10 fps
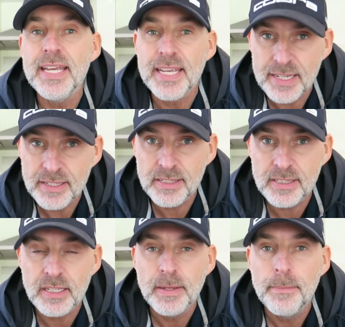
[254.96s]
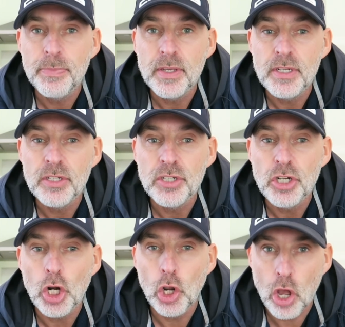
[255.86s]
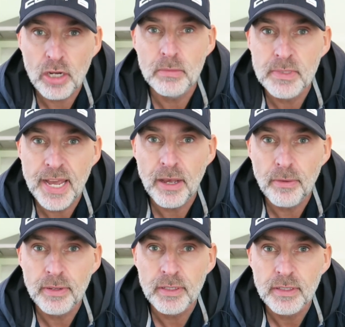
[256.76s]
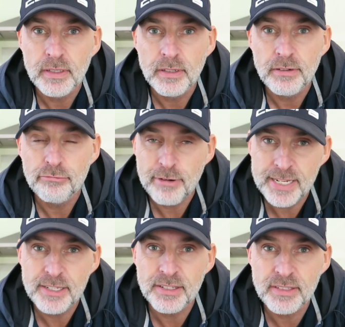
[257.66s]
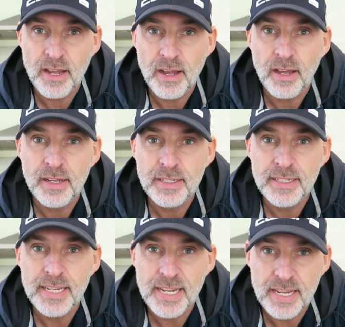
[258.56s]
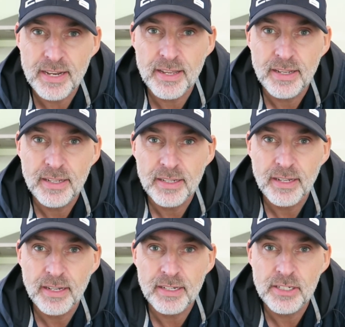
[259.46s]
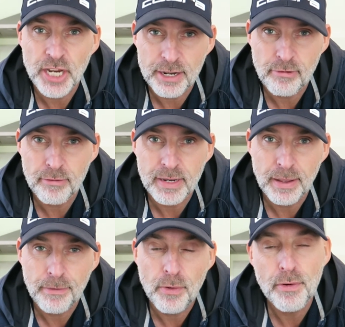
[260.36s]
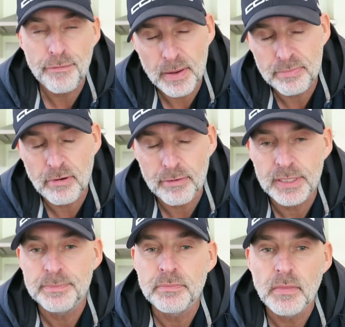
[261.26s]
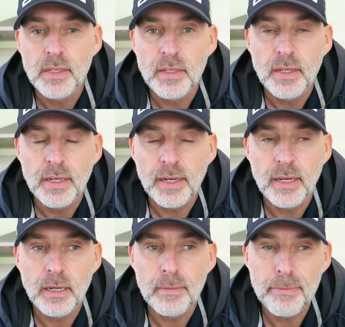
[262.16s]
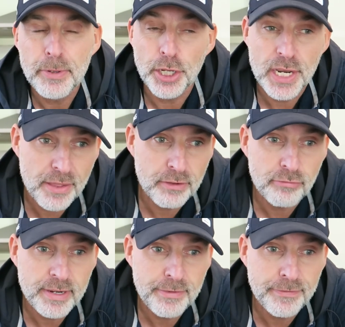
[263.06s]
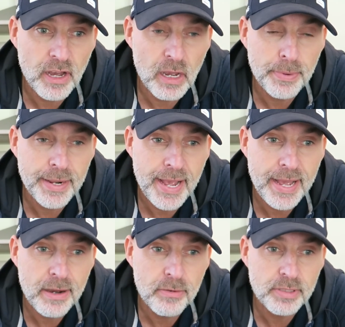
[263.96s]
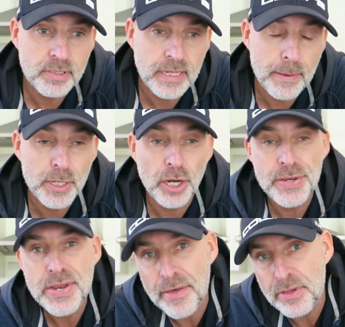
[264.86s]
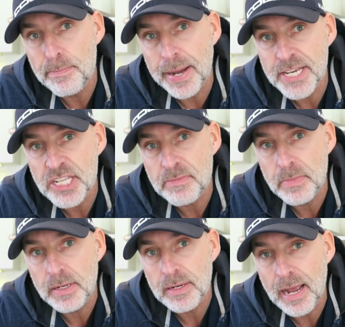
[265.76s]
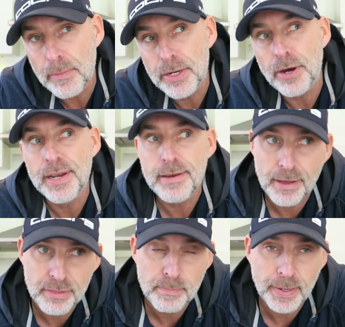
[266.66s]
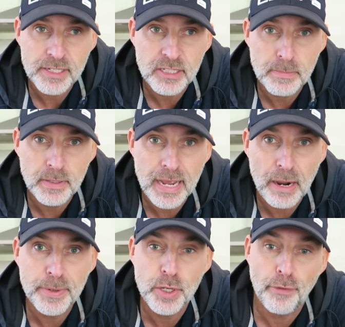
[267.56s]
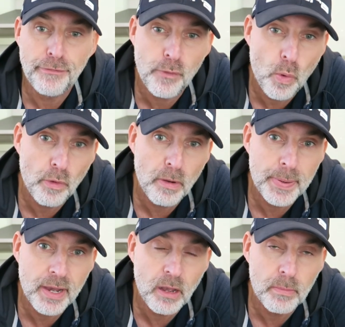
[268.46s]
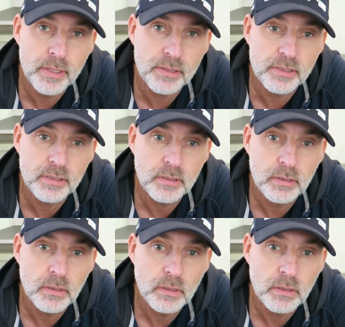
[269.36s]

is lock them down, ready to start in January or February. And we've got another refurb on a house, and we've got another basement, and we've got another basement, and we've got four apartments.